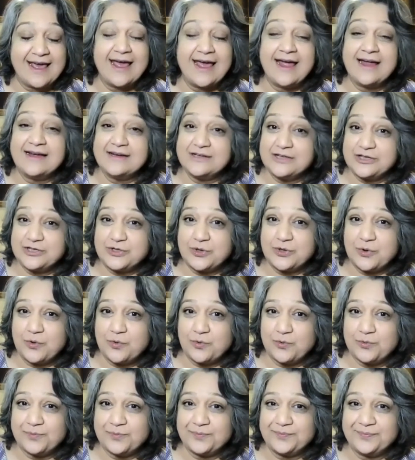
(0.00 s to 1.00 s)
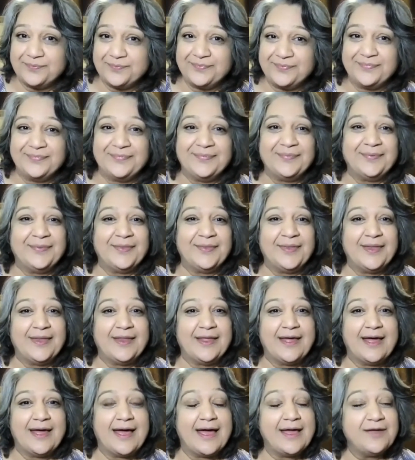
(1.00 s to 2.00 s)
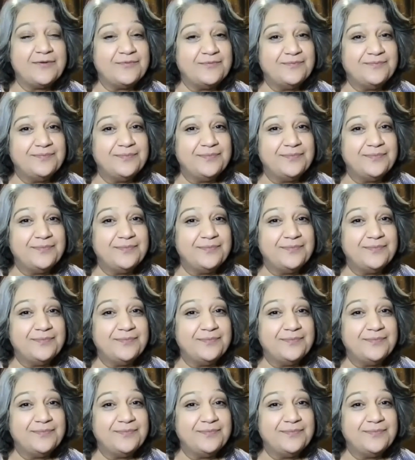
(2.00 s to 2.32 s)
And so I,